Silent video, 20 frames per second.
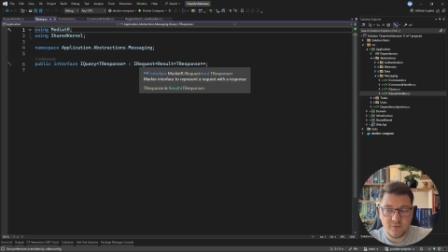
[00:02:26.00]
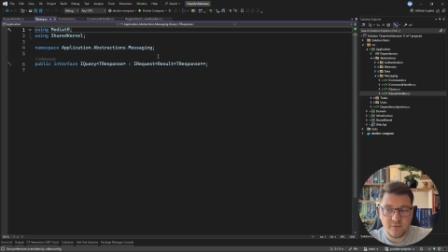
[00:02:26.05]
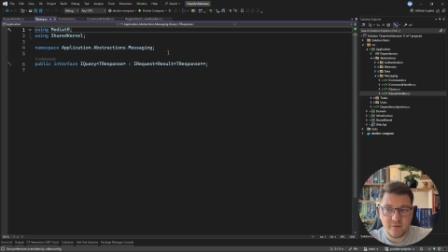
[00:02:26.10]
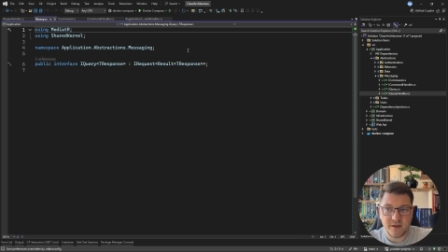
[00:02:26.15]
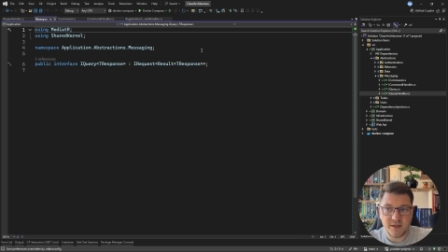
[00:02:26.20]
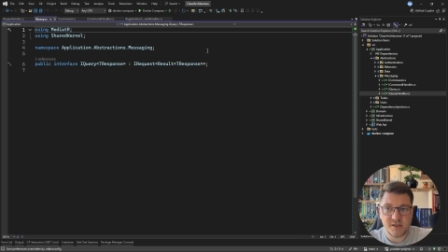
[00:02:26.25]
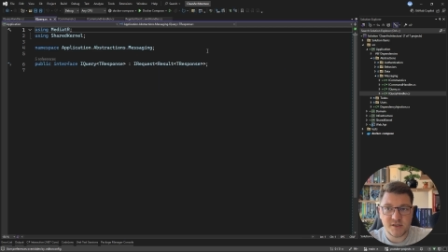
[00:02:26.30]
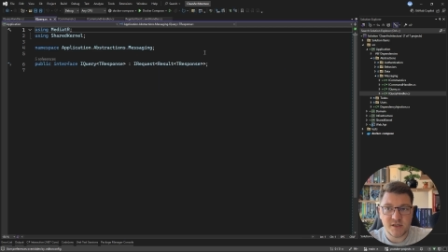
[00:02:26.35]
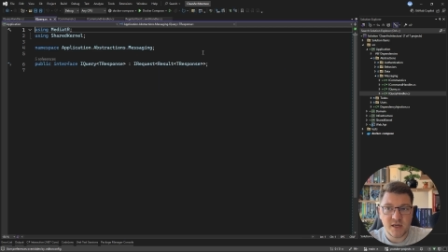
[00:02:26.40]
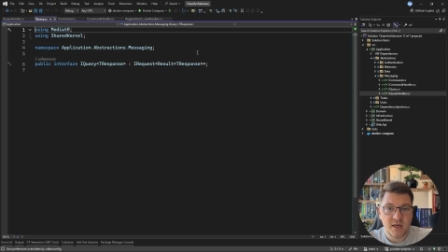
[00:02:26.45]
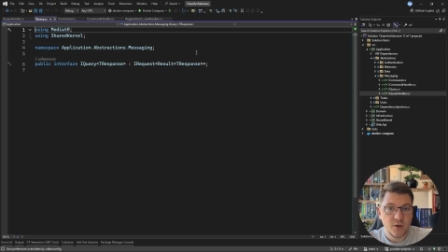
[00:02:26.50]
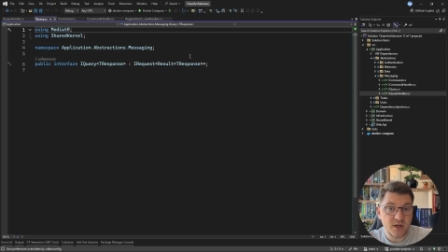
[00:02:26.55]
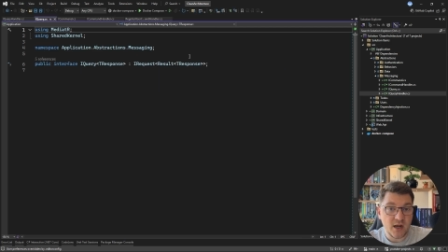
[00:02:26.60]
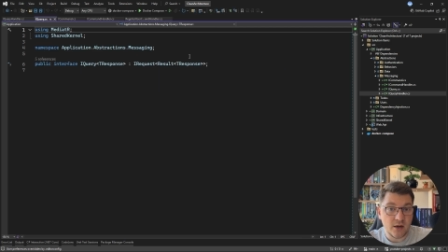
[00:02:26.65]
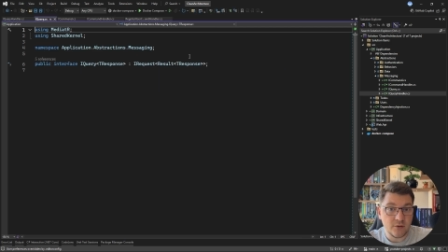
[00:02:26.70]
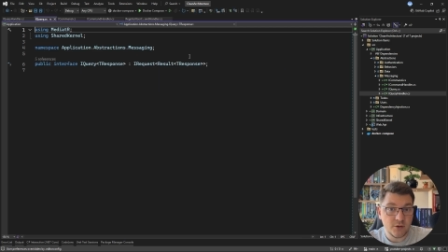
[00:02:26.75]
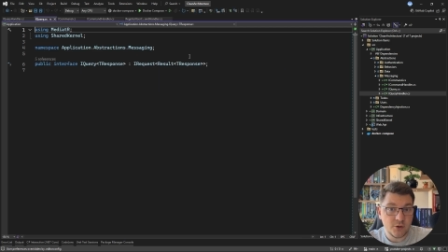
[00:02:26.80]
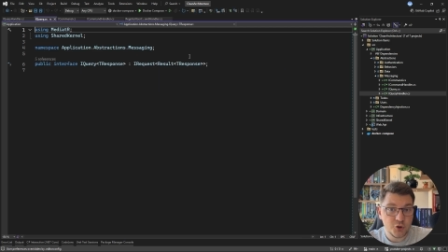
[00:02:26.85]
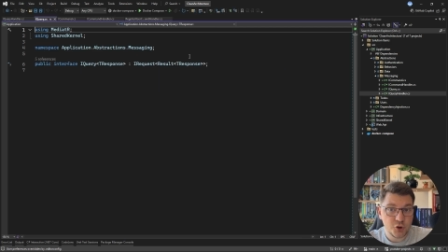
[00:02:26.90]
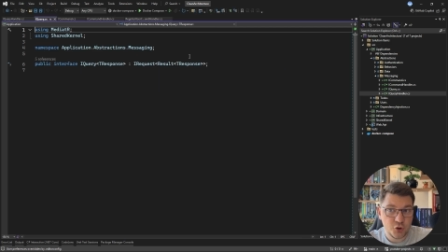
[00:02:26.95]
interface
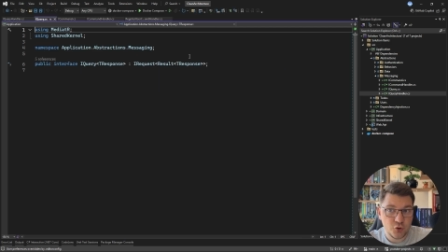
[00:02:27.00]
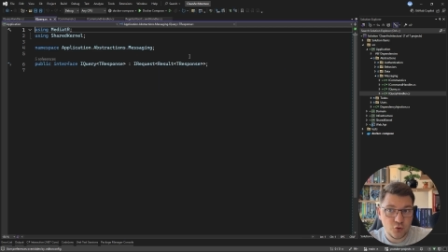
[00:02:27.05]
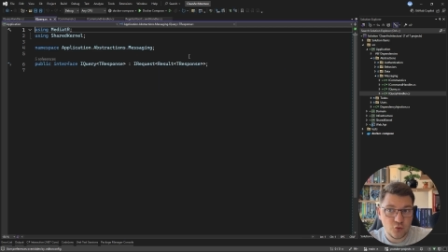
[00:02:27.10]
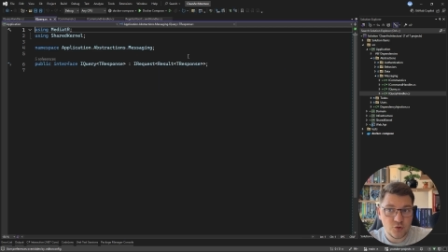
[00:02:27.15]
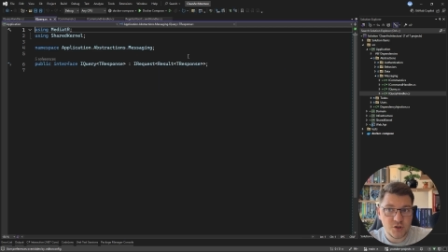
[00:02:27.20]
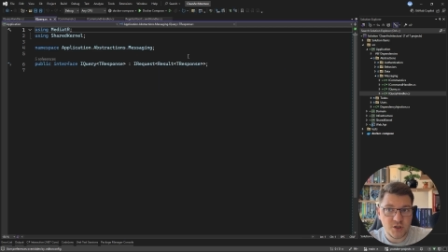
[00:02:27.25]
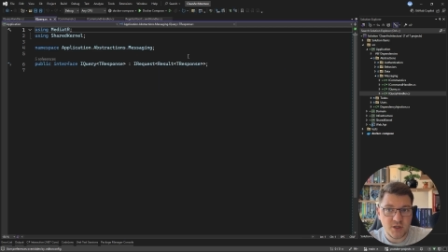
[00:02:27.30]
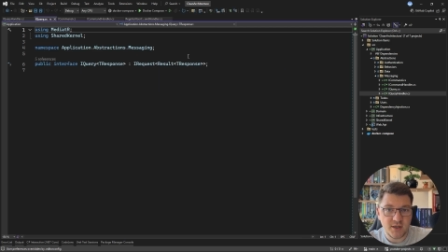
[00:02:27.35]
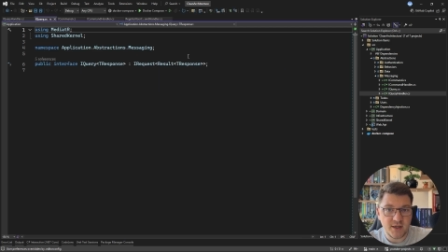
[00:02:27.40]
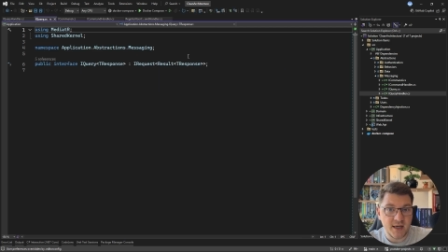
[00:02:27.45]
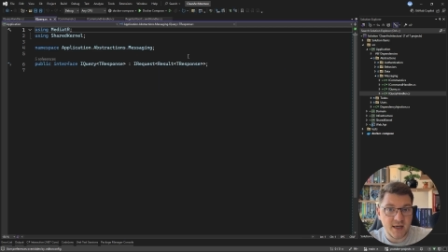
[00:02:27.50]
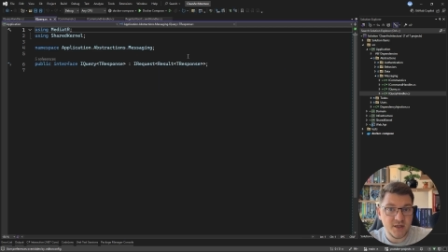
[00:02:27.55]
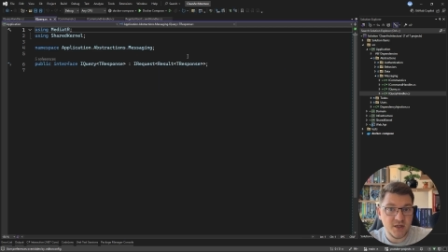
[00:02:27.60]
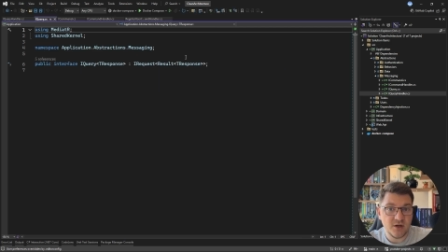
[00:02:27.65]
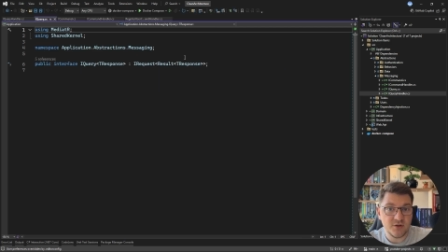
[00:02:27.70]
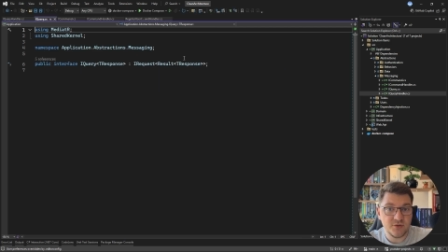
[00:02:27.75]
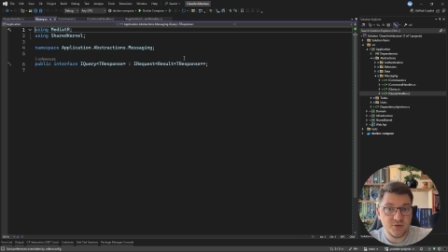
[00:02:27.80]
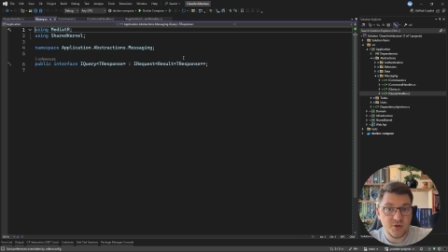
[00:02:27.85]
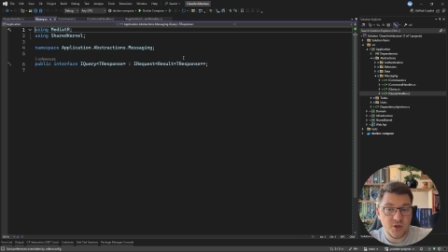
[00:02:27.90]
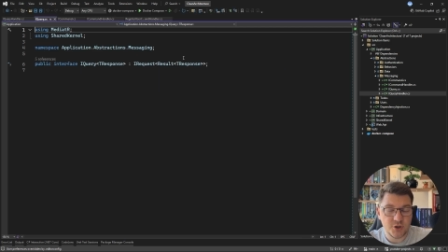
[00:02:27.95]
without introducing any
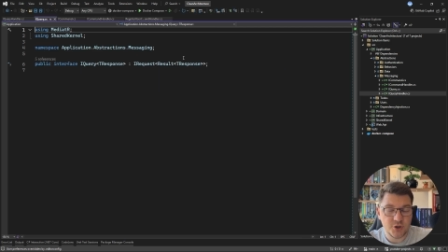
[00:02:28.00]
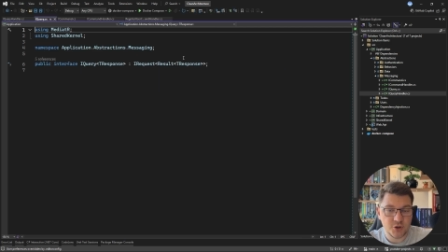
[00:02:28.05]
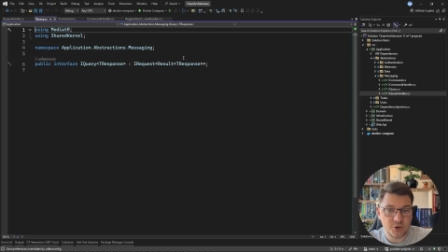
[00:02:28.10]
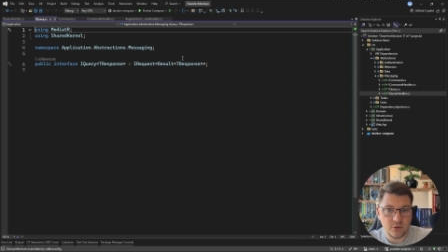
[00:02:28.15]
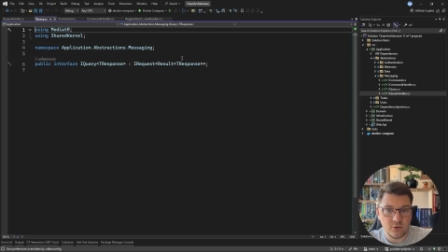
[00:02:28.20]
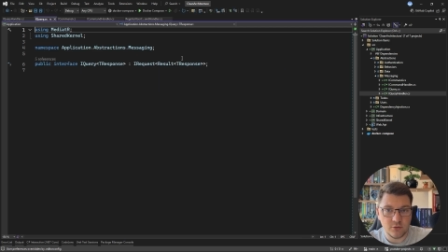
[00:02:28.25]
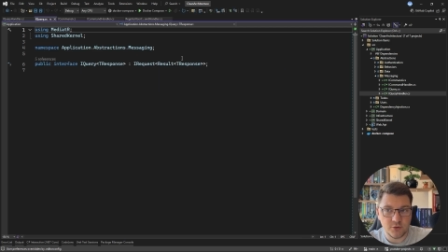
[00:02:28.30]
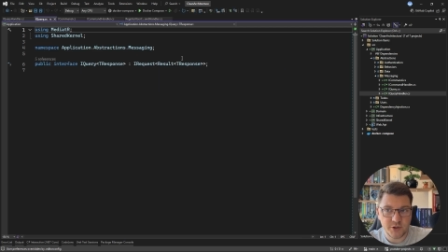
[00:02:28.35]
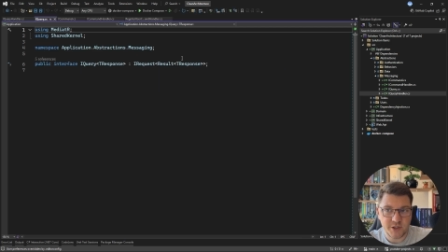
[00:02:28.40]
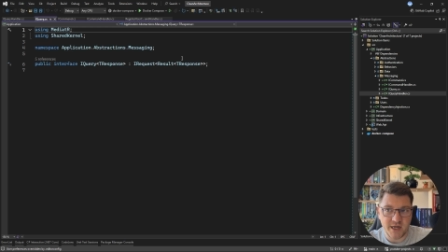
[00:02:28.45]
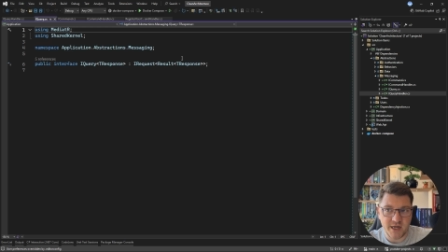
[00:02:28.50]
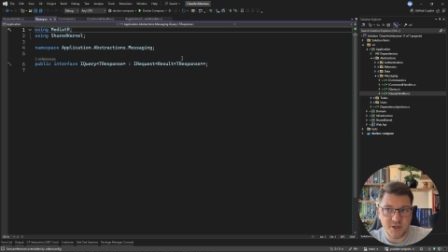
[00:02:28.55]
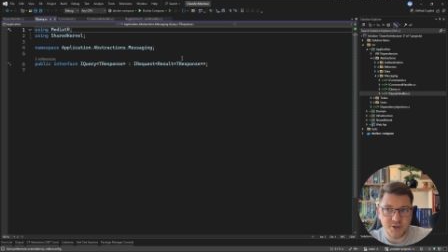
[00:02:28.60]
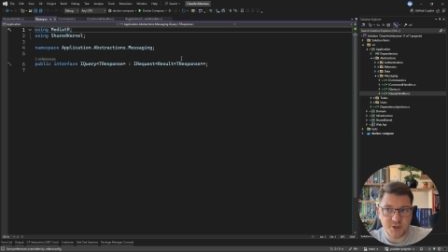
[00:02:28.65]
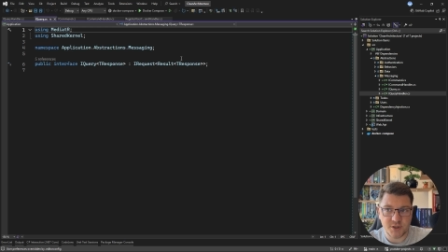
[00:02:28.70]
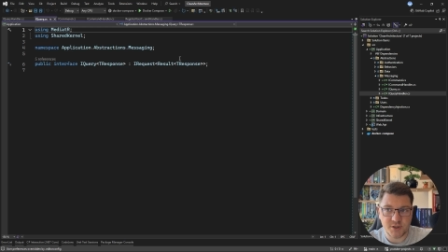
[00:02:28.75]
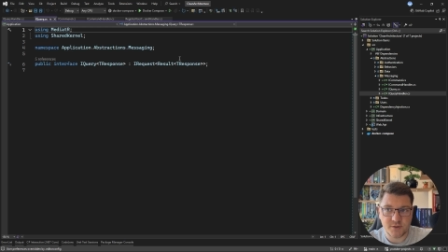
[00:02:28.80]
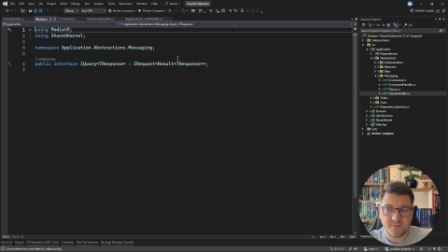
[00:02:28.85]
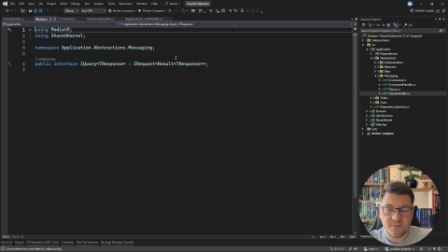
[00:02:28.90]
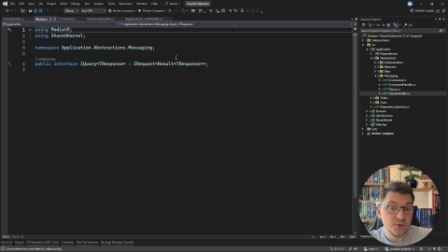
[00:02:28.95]
additional changes.